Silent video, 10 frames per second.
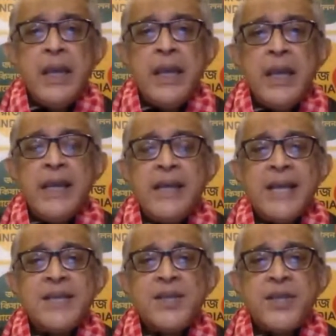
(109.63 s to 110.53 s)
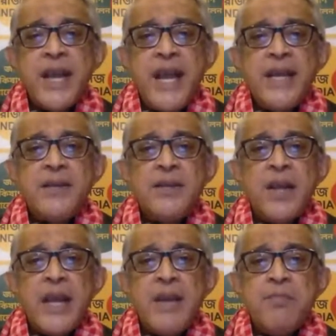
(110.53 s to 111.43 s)
It has stayed the
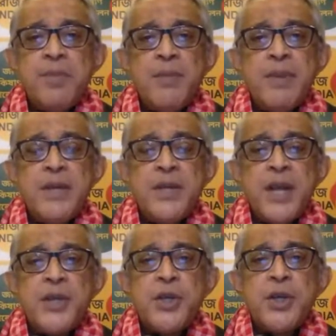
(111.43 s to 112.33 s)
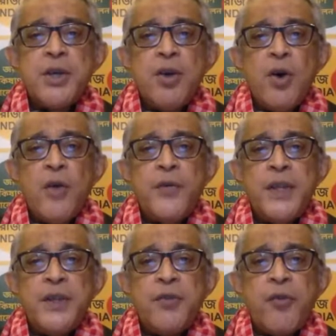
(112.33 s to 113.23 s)
implementation of the
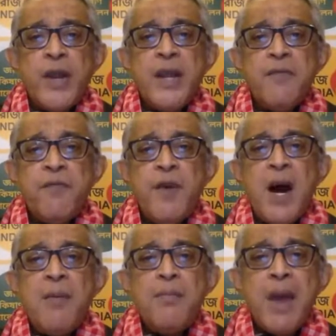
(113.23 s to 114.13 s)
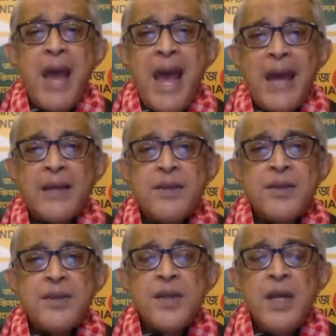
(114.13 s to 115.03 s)
three farm
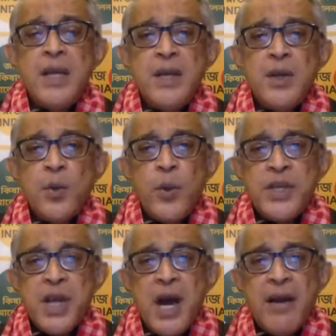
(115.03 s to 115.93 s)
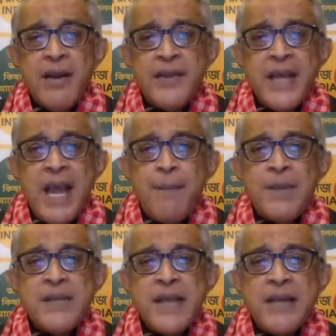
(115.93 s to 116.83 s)
acts, which are at the
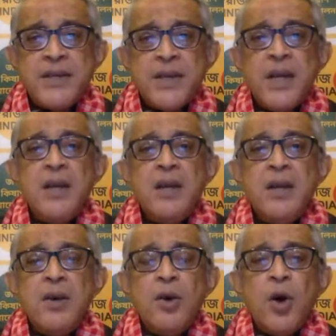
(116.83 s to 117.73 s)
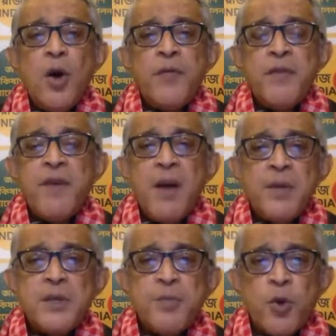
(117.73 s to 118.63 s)
epicenter of the farmers'
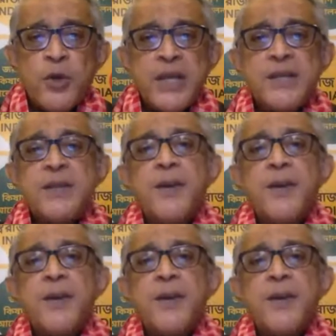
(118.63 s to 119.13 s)
protest.